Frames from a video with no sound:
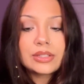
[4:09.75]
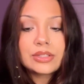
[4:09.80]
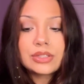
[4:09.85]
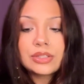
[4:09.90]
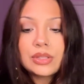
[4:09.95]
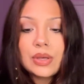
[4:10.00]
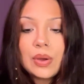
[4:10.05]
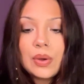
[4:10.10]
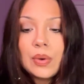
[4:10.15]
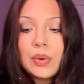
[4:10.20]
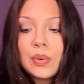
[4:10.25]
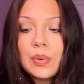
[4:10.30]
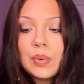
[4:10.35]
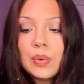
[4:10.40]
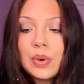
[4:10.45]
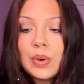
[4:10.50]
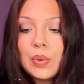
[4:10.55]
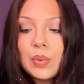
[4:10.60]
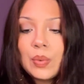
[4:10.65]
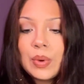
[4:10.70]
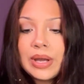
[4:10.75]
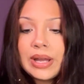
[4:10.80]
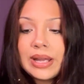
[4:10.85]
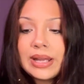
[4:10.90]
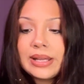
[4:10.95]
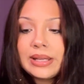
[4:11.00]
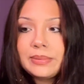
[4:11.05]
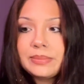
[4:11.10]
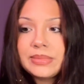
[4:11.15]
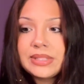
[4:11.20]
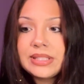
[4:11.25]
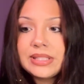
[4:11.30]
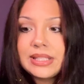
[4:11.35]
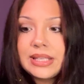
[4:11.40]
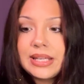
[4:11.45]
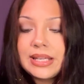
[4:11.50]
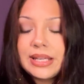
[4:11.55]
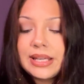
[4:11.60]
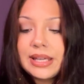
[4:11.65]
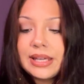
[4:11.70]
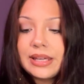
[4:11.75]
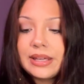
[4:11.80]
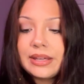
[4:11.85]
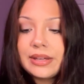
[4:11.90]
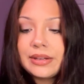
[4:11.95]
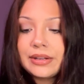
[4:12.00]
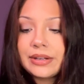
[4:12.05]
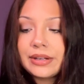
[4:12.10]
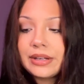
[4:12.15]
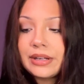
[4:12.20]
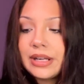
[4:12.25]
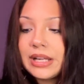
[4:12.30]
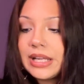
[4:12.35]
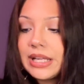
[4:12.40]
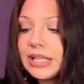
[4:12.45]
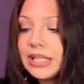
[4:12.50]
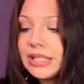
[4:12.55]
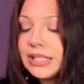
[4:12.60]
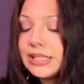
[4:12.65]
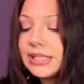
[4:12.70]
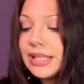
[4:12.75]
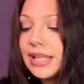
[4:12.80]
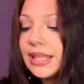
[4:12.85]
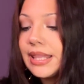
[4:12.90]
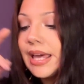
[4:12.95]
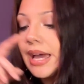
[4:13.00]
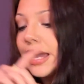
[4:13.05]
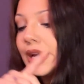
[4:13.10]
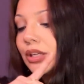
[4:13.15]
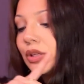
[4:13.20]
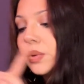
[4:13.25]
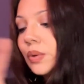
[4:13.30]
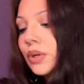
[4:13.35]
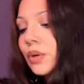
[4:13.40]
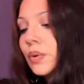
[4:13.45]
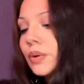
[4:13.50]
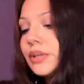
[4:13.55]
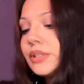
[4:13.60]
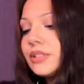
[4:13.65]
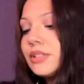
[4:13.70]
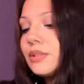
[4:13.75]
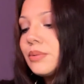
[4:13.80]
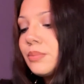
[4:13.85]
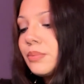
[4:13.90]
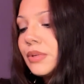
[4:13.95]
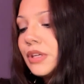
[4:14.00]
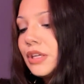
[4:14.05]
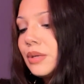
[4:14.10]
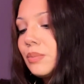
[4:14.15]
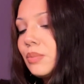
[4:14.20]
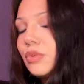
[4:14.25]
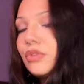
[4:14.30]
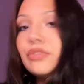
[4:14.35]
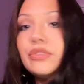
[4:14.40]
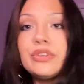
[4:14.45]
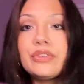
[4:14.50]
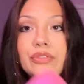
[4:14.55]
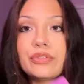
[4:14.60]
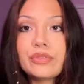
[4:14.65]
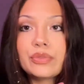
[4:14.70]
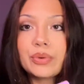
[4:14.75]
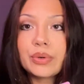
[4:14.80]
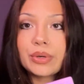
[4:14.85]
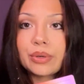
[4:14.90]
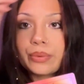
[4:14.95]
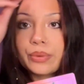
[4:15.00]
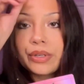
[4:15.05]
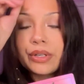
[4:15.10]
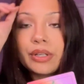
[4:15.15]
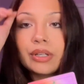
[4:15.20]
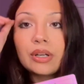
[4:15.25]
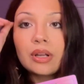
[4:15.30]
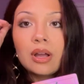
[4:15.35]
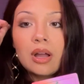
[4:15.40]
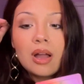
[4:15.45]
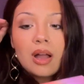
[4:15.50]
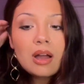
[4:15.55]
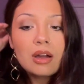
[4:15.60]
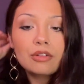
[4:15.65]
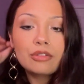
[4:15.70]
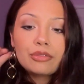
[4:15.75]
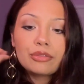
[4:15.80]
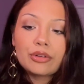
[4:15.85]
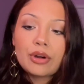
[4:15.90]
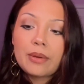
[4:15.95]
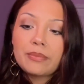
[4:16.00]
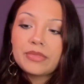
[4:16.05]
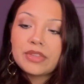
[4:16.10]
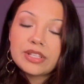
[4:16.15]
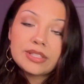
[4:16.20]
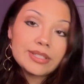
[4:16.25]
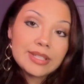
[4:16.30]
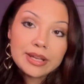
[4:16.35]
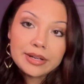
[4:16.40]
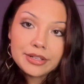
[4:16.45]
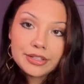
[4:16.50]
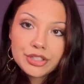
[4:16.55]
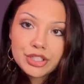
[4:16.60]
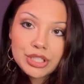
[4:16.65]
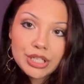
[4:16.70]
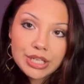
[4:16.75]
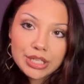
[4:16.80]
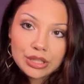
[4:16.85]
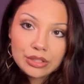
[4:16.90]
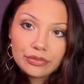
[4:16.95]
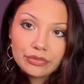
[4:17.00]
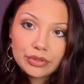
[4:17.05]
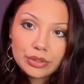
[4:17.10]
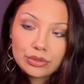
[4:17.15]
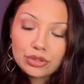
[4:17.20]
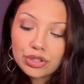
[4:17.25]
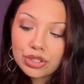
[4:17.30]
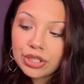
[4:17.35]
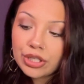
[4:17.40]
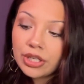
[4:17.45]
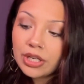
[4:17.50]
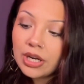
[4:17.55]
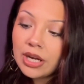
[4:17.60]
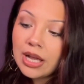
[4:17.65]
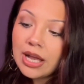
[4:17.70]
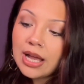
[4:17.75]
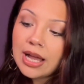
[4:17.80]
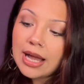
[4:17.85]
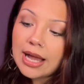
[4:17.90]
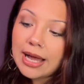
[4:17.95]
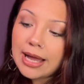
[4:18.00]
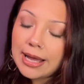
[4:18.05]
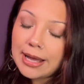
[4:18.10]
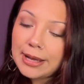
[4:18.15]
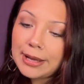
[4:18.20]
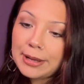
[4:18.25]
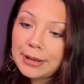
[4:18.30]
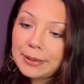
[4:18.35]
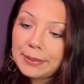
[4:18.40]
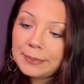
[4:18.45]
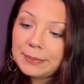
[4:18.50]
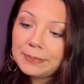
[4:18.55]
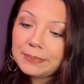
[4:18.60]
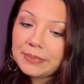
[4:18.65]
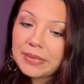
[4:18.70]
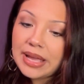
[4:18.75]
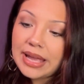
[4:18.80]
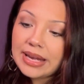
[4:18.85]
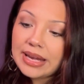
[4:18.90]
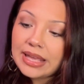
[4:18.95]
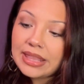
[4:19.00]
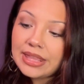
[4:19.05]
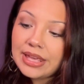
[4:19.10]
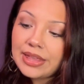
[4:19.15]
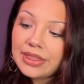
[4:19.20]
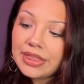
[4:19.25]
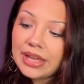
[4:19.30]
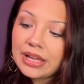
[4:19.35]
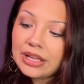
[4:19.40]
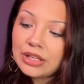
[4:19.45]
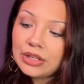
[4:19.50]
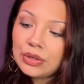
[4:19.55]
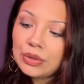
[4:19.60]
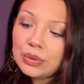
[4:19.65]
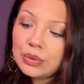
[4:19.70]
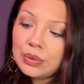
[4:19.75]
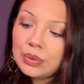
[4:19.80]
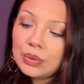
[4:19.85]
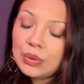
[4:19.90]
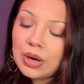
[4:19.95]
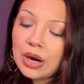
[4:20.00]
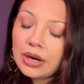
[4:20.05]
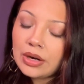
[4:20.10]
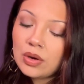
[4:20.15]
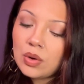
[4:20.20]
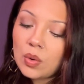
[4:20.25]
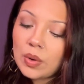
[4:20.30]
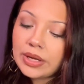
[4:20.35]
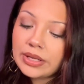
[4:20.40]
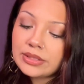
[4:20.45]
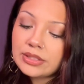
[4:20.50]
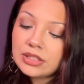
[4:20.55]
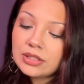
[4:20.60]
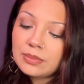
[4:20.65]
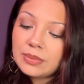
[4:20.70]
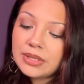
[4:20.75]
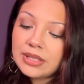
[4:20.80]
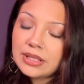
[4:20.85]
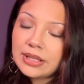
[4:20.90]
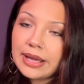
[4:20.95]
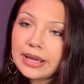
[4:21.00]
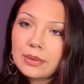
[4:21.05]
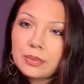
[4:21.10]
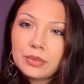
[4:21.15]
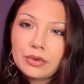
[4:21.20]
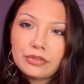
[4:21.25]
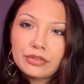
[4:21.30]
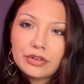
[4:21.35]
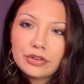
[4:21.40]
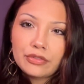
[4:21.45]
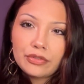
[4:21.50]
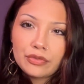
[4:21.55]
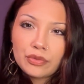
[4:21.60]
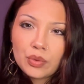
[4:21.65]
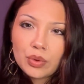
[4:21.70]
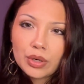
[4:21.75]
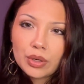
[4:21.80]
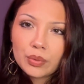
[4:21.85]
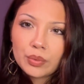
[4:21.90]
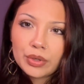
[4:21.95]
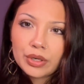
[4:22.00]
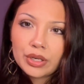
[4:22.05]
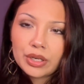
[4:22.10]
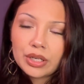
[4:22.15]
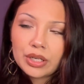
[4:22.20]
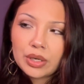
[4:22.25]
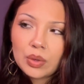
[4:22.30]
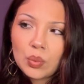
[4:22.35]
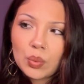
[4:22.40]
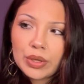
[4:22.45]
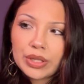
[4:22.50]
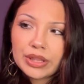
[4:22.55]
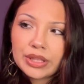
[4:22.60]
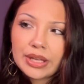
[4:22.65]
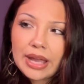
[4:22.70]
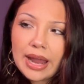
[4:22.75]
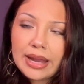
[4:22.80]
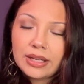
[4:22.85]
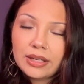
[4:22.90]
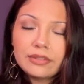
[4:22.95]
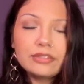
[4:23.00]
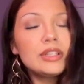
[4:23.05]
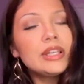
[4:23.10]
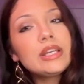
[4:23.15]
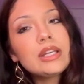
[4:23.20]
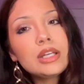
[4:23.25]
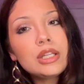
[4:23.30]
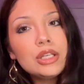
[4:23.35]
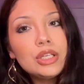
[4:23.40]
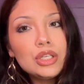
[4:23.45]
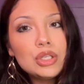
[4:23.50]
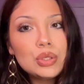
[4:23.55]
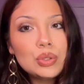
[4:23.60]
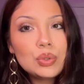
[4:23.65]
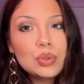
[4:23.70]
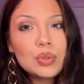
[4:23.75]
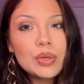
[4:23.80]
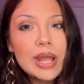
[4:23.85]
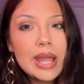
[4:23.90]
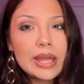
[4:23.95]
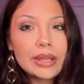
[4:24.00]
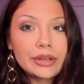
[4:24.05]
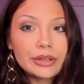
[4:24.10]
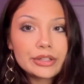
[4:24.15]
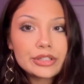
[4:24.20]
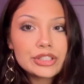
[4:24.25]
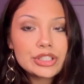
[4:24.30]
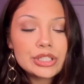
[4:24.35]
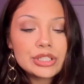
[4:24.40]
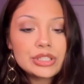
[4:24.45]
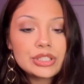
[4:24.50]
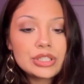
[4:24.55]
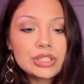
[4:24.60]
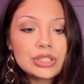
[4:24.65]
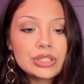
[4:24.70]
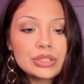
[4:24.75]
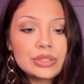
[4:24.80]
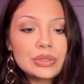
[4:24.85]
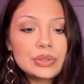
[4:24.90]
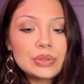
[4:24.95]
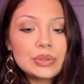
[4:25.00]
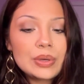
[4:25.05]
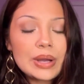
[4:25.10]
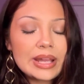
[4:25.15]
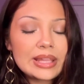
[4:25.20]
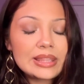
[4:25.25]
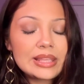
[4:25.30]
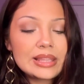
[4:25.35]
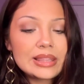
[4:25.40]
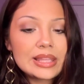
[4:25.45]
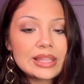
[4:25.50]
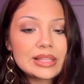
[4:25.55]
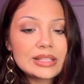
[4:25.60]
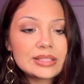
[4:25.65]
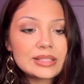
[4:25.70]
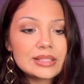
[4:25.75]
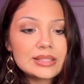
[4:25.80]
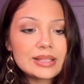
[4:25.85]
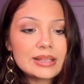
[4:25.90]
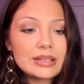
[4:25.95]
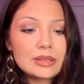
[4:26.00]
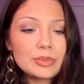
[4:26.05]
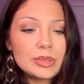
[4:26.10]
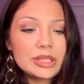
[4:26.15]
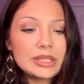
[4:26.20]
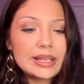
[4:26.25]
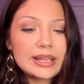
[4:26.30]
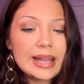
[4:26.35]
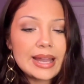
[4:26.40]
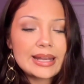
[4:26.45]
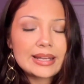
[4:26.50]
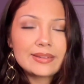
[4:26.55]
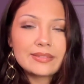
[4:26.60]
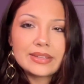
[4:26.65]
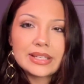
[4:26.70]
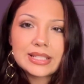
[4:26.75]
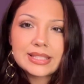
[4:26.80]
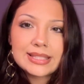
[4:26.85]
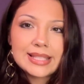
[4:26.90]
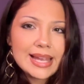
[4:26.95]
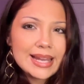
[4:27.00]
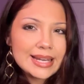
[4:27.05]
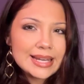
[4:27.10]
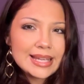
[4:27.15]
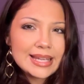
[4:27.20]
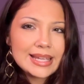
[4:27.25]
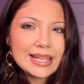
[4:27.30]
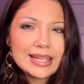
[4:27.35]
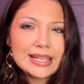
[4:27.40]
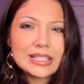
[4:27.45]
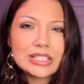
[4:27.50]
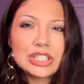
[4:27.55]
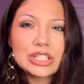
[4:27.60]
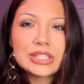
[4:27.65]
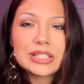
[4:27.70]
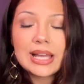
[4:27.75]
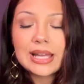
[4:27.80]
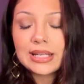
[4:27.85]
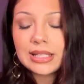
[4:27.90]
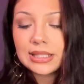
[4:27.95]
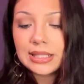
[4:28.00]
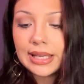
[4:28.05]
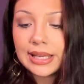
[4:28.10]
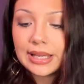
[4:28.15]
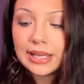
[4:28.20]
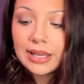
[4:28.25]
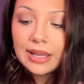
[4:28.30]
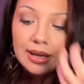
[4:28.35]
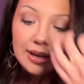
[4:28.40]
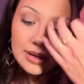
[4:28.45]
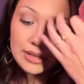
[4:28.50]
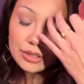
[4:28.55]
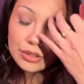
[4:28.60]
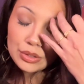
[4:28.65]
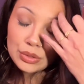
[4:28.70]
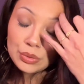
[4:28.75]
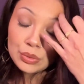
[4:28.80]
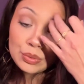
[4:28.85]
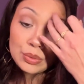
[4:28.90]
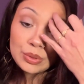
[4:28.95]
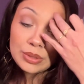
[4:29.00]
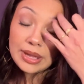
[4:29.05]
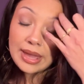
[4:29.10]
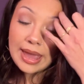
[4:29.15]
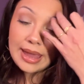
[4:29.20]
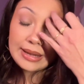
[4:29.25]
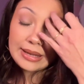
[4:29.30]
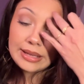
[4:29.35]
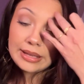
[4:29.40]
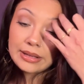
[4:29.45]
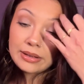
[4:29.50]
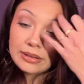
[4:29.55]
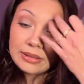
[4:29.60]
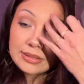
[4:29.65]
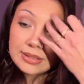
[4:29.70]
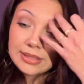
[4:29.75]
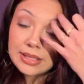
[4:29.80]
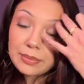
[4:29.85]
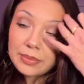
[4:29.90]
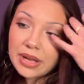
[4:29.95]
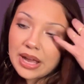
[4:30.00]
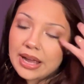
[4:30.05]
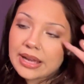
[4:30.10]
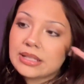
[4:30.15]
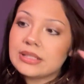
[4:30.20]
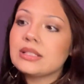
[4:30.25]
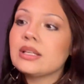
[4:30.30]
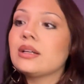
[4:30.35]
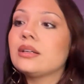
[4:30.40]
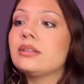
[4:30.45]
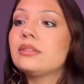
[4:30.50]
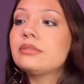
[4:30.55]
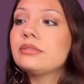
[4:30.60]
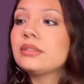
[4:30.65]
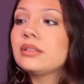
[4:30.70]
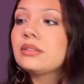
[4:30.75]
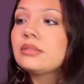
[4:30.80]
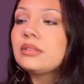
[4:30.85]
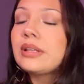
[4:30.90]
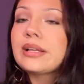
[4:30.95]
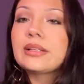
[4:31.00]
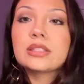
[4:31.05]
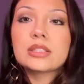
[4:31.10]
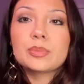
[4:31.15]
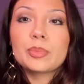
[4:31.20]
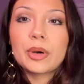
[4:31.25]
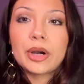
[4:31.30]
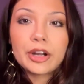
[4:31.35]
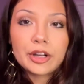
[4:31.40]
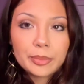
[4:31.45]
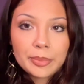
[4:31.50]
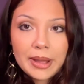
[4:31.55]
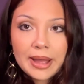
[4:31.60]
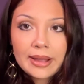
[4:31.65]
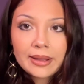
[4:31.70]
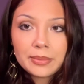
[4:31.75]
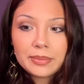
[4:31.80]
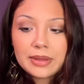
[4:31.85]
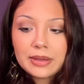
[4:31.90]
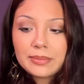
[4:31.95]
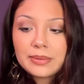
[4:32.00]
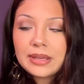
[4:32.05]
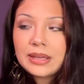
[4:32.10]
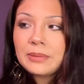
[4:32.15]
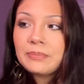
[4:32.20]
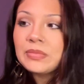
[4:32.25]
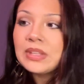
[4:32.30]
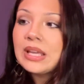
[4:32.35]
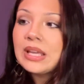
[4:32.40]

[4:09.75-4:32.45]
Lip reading: So what I am seeing here is that you are going to be moving forward from this energy in the future. And I think that you are going to be like moving forward with kind of like a new energy to you. I think that this is going to be like kind of exciting and just kind of like you gaining some kind of like spark back maybe.